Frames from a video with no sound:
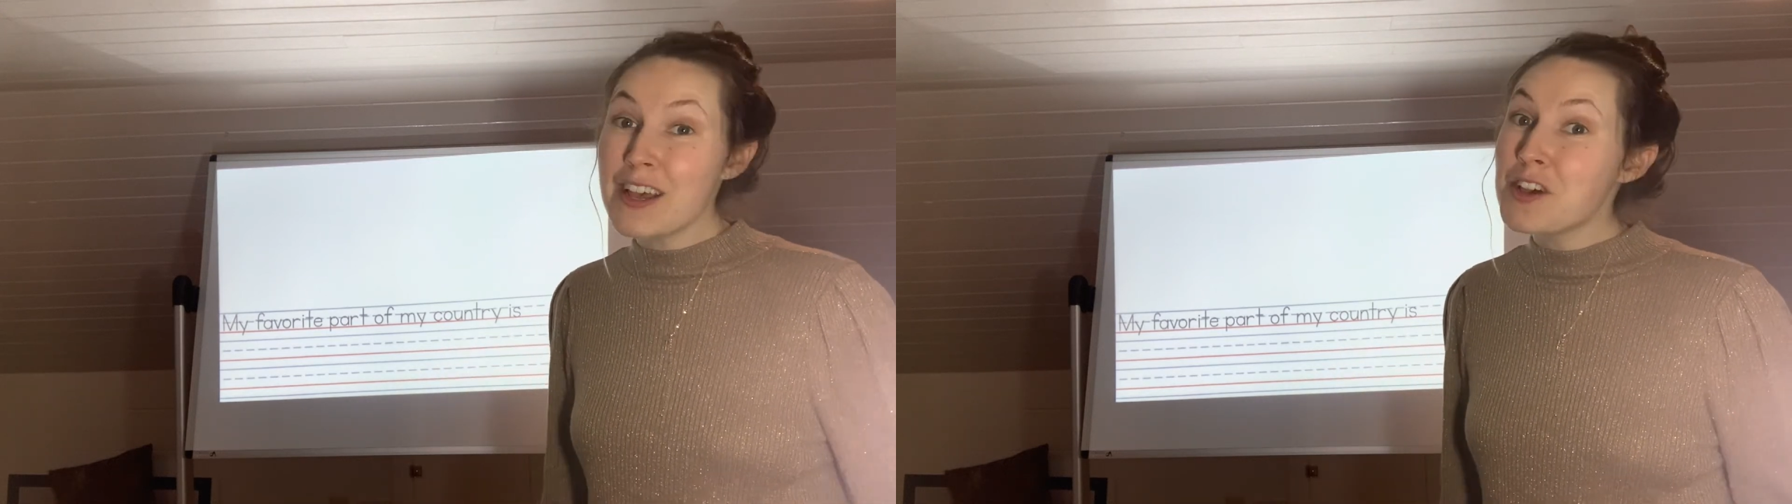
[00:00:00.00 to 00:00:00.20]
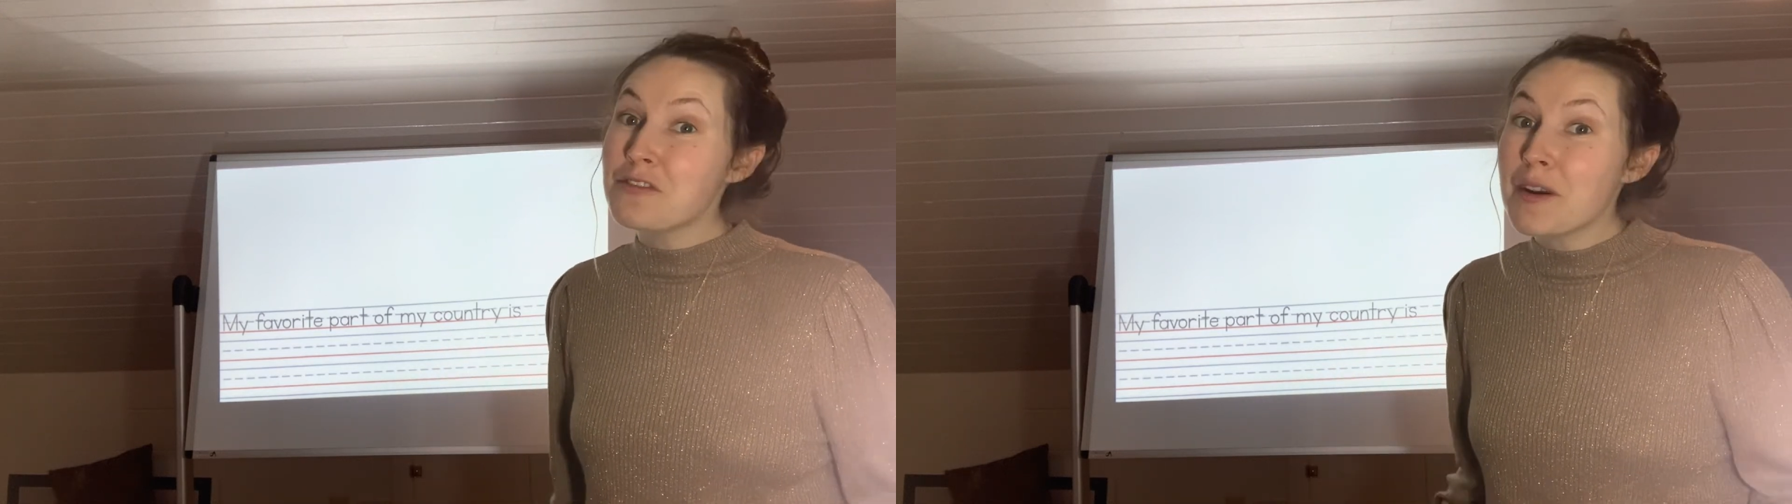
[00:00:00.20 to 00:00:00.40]

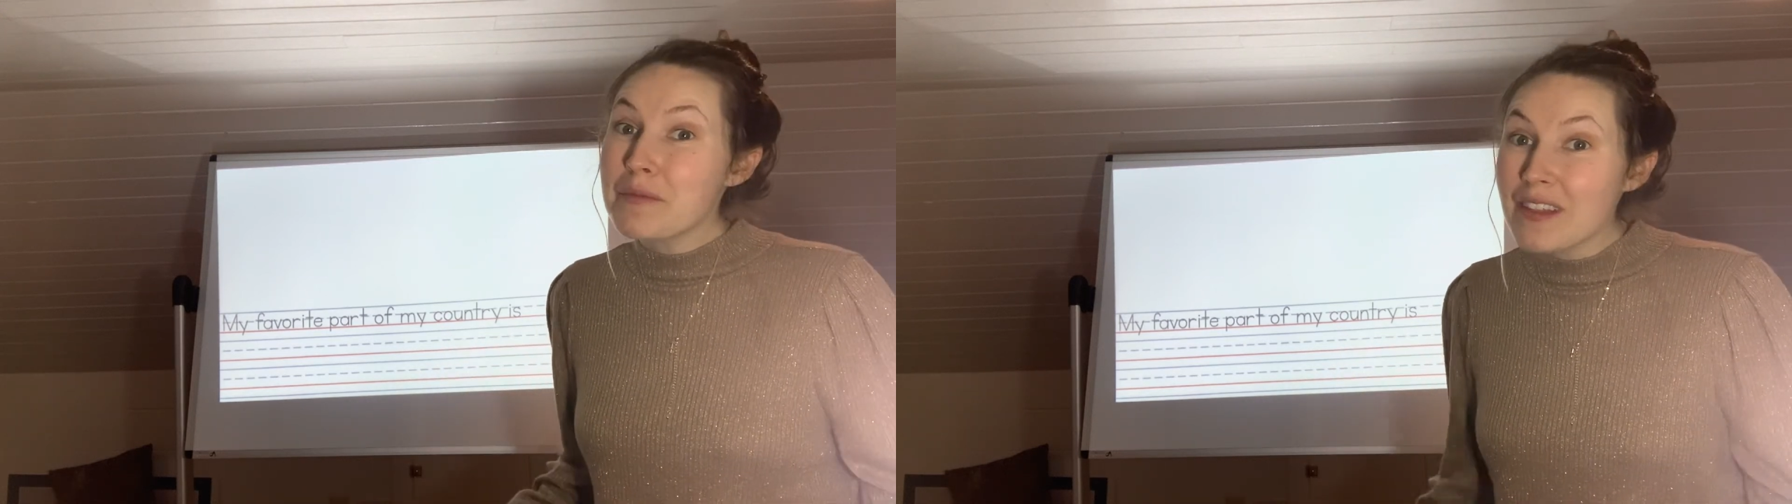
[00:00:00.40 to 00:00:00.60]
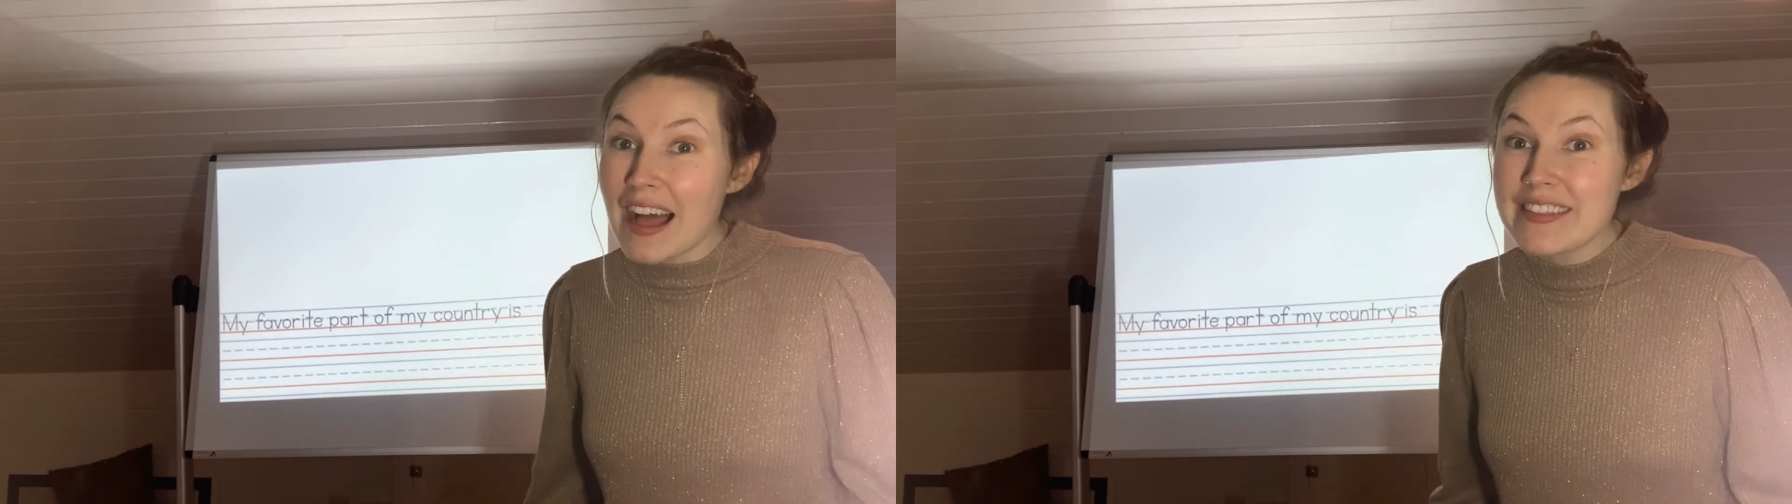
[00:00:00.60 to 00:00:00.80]

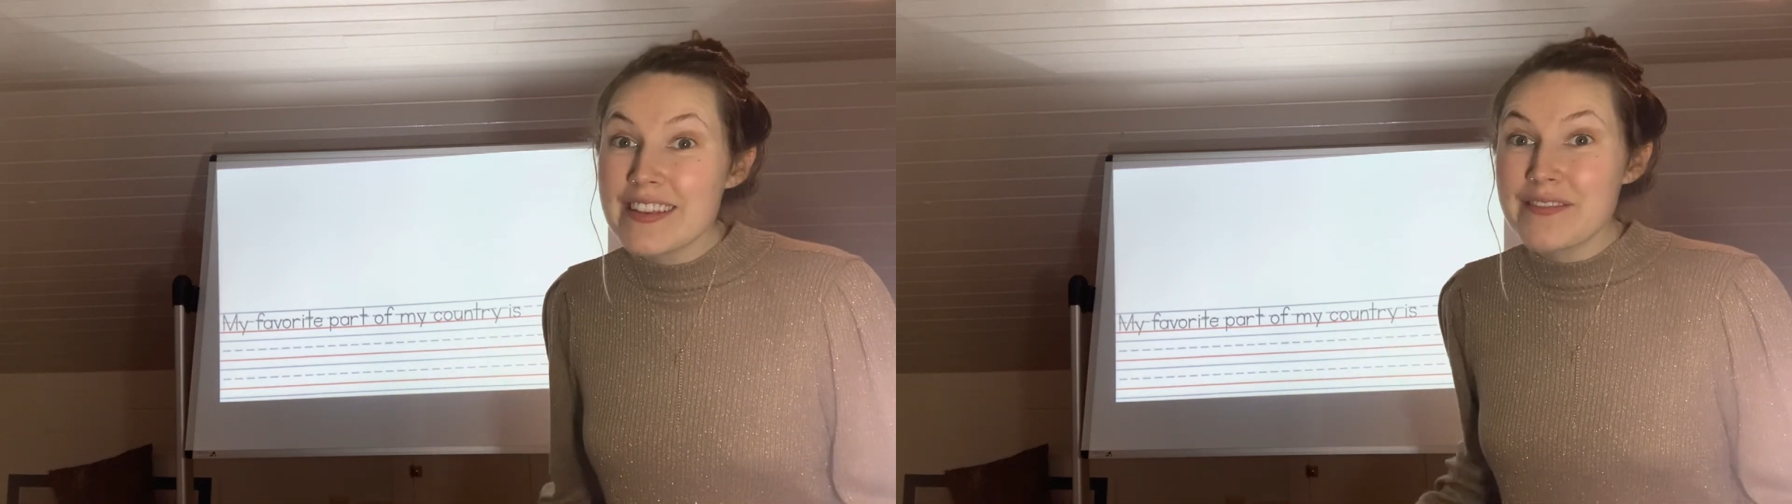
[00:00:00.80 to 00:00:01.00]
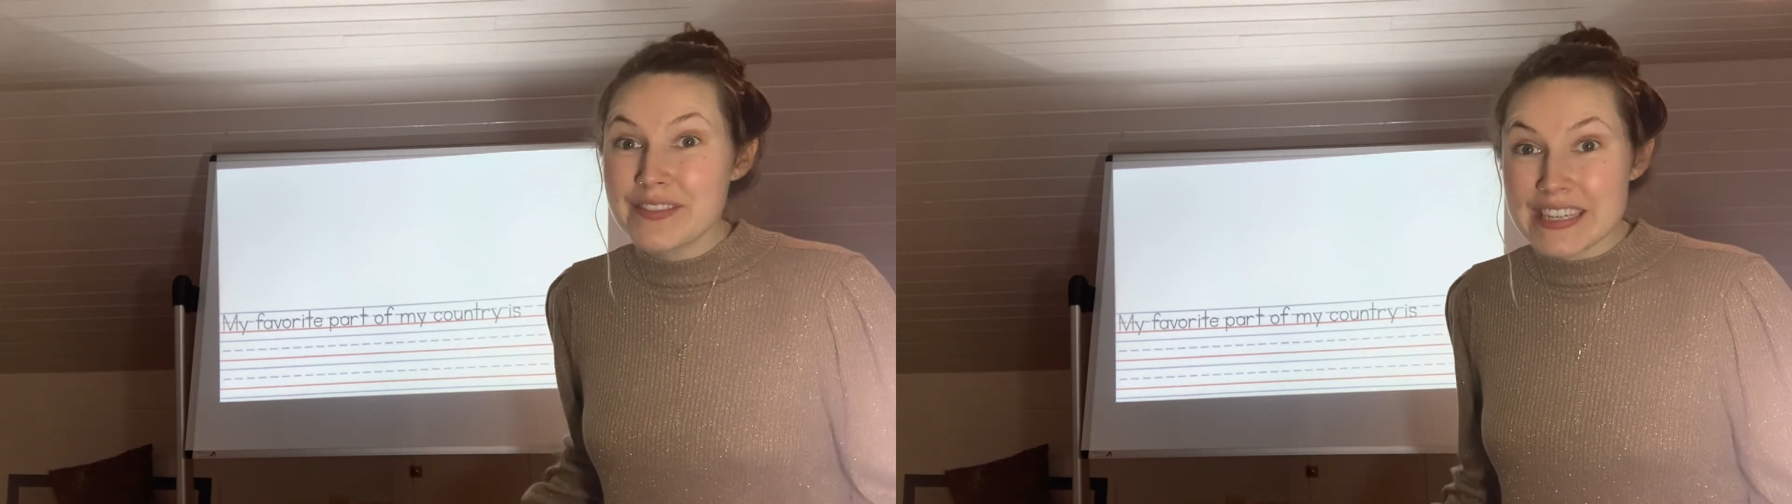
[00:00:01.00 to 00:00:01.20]
from lots of